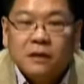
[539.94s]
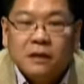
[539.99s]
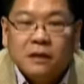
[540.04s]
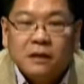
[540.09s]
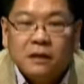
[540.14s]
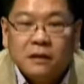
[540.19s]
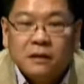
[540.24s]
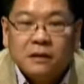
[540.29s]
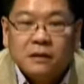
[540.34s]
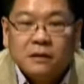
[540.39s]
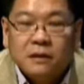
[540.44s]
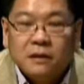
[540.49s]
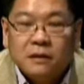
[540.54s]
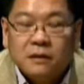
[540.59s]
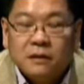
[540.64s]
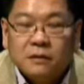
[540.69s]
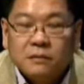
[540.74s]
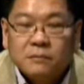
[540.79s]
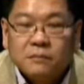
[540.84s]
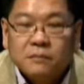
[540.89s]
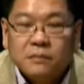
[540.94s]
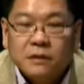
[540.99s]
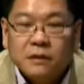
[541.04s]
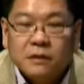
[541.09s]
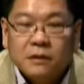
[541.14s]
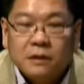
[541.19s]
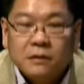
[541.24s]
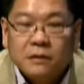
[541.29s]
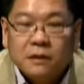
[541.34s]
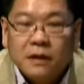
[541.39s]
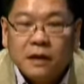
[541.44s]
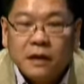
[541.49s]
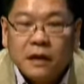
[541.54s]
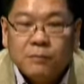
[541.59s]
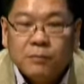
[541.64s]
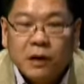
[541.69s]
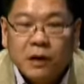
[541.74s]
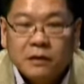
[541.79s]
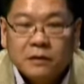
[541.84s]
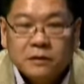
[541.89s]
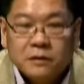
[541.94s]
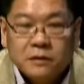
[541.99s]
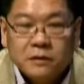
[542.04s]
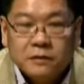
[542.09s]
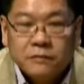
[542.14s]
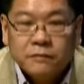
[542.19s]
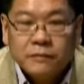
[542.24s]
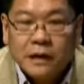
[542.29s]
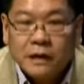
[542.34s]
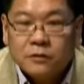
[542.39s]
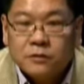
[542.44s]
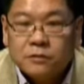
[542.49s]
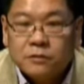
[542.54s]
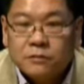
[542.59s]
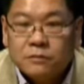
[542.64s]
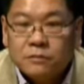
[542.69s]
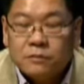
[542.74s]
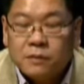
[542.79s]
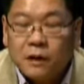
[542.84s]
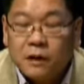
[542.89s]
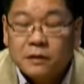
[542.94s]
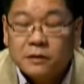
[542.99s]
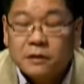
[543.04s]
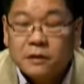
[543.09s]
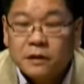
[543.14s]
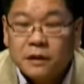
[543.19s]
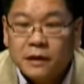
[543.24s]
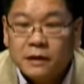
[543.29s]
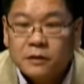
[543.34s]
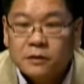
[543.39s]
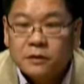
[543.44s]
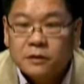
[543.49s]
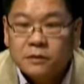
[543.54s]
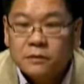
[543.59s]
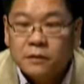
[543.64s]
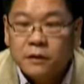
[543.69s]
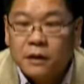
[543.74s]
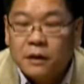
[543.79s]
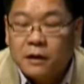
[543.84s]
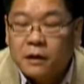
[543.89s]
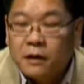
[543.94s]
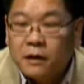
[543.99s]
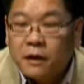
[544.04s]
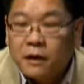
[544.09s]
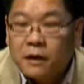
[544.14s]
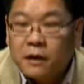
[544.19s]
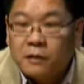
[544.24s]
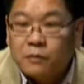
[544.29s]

uh, uh, the, the, hypothesis of natural uh, selection uh,